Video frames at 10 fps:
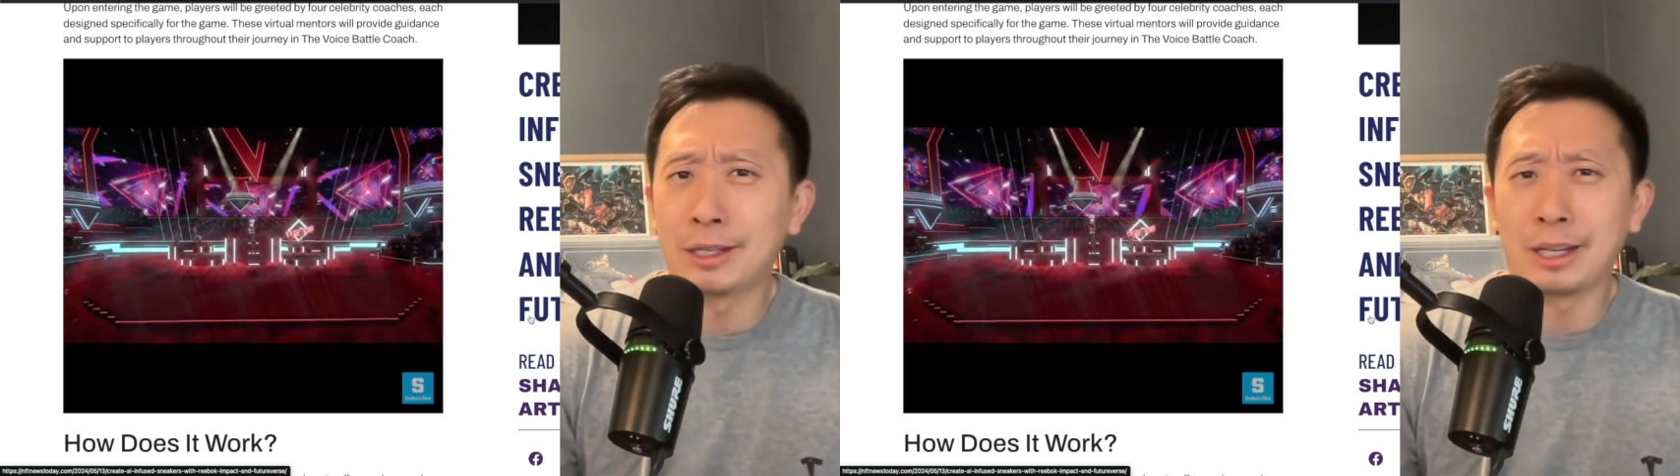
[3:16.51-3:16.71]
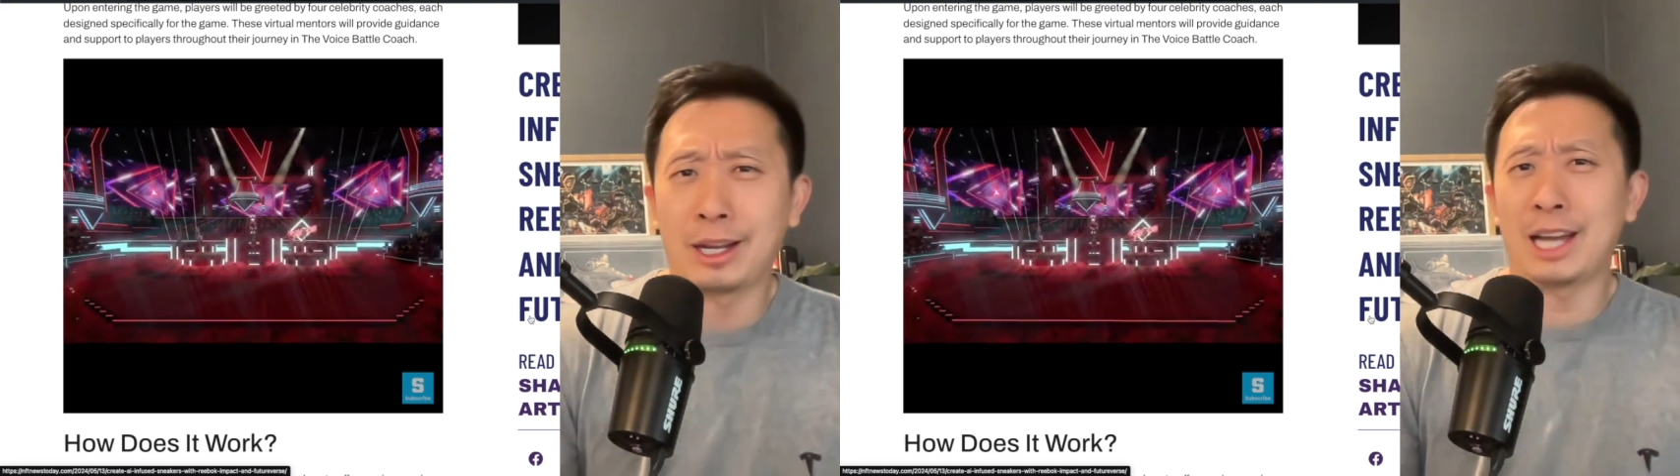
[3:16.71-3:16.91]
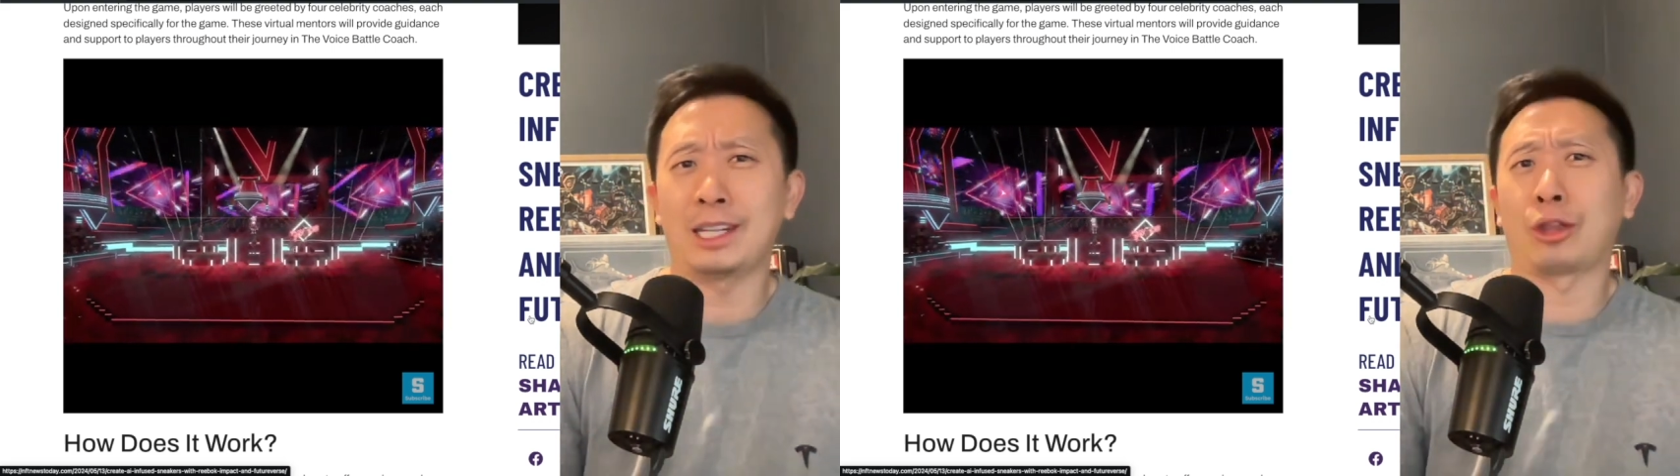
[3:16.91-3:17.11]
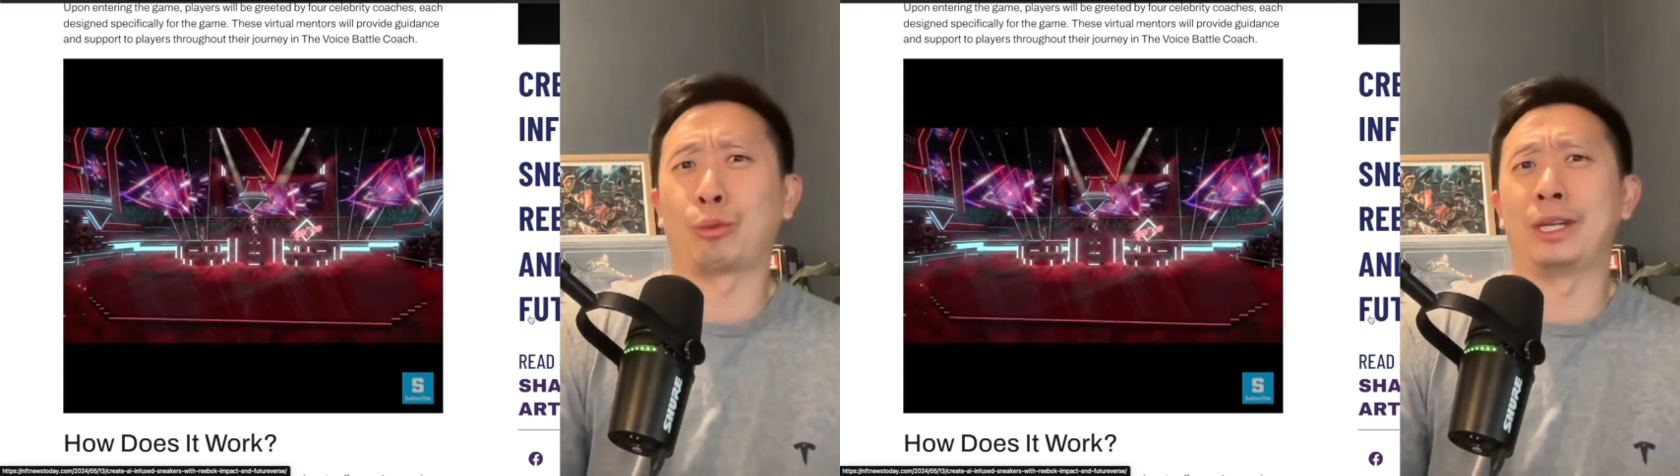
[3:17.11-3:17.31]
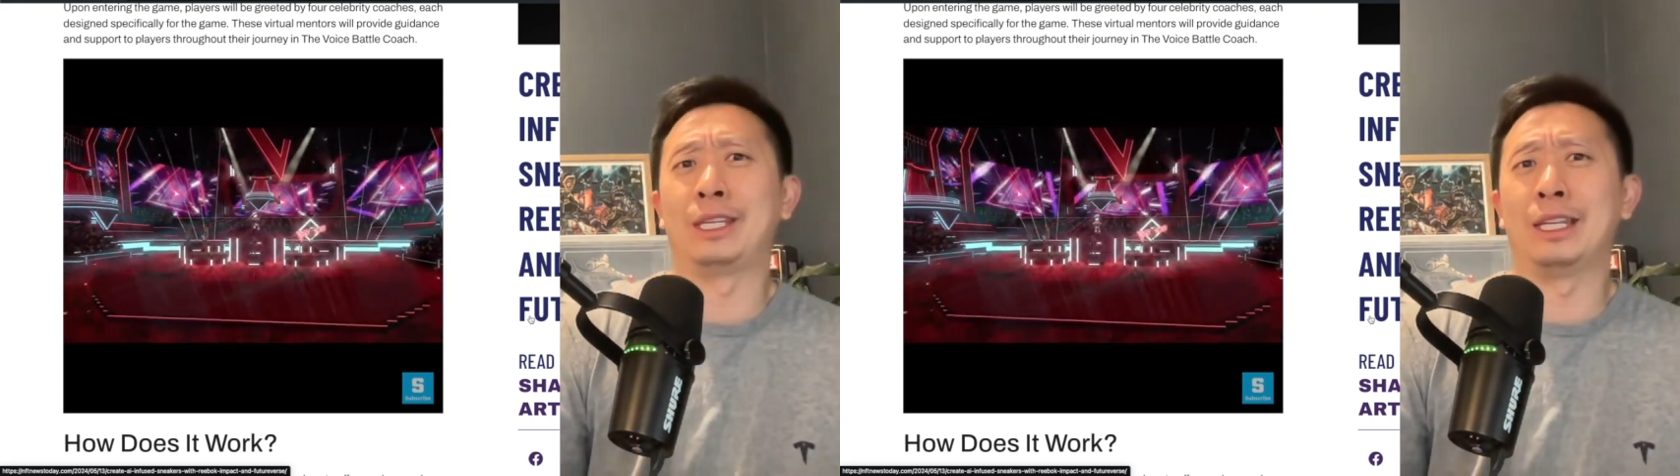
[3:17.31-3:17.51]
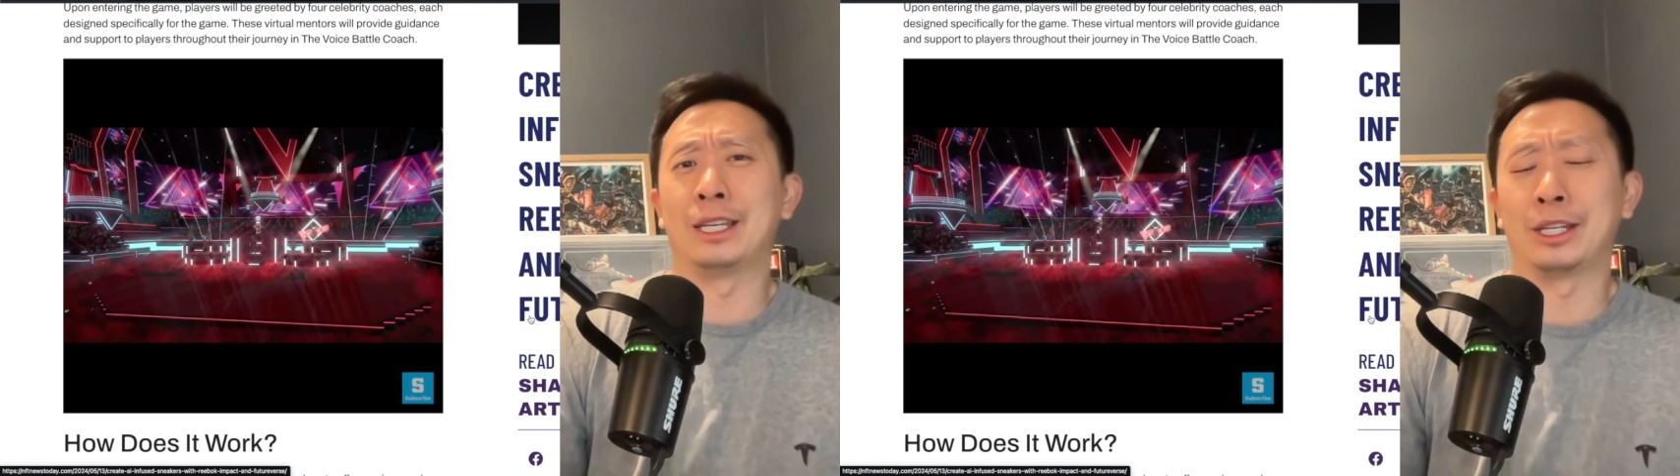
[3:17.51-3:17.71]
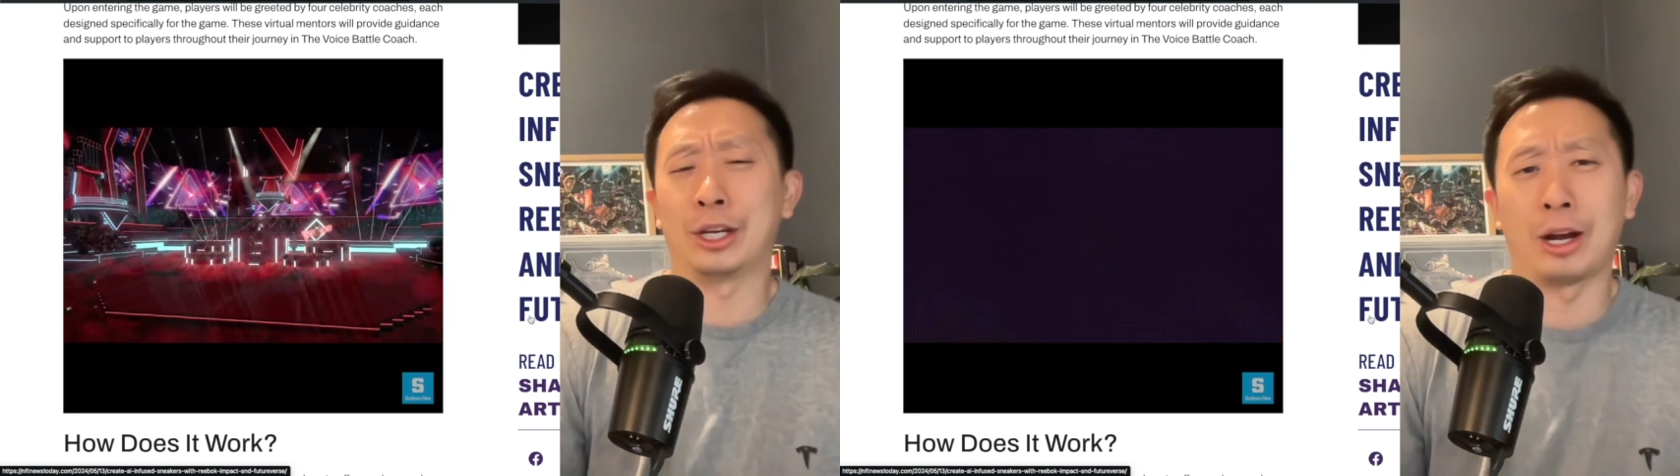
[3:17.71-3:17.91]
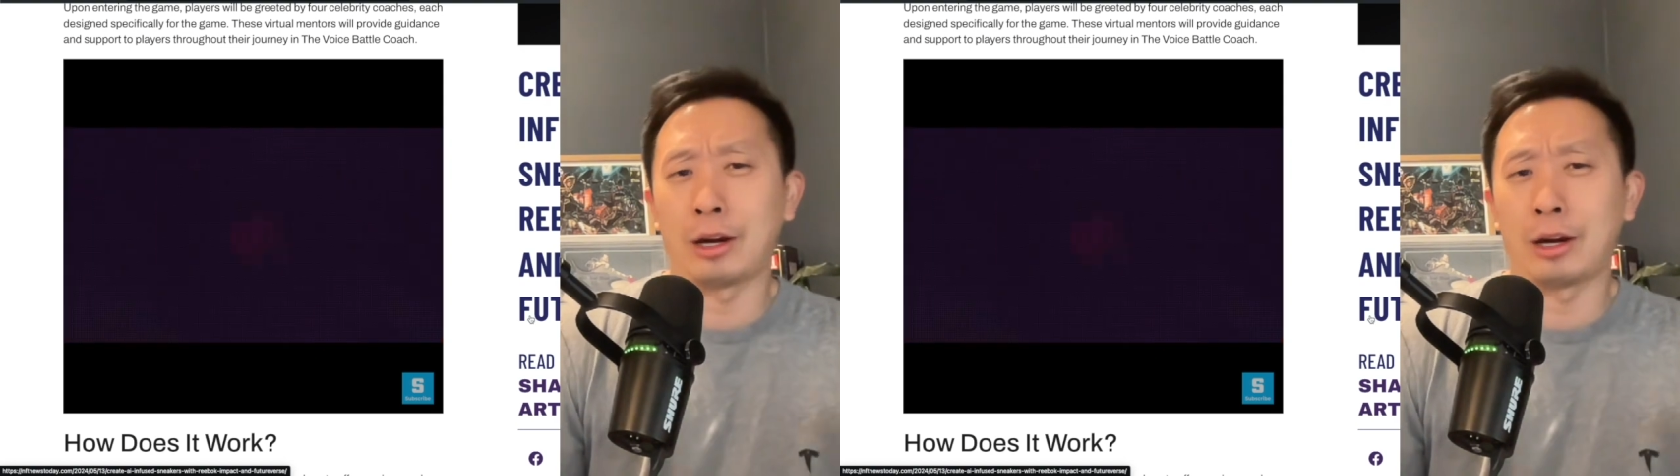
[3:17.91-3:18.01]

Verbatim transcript: It has like three seasons a year.